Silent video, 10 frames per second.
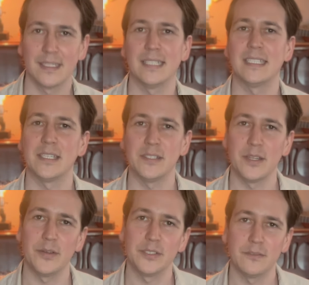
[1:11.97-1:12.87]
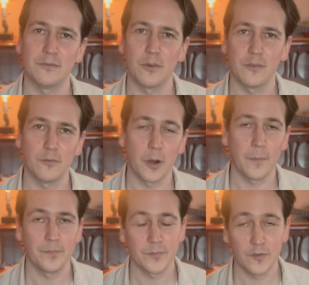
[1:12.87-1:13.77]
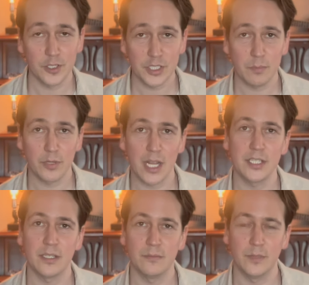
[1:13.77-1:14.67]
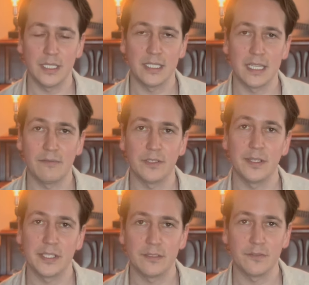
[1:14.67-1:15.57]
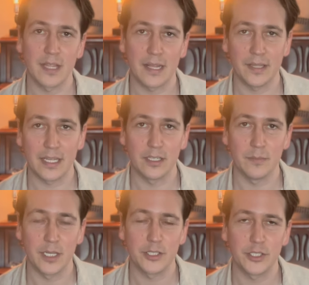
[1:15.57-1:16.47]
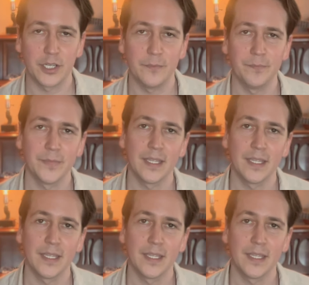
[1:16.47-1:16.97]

that's how you know it's in 4/4. First impression, we can definitely listen for that later and make sure.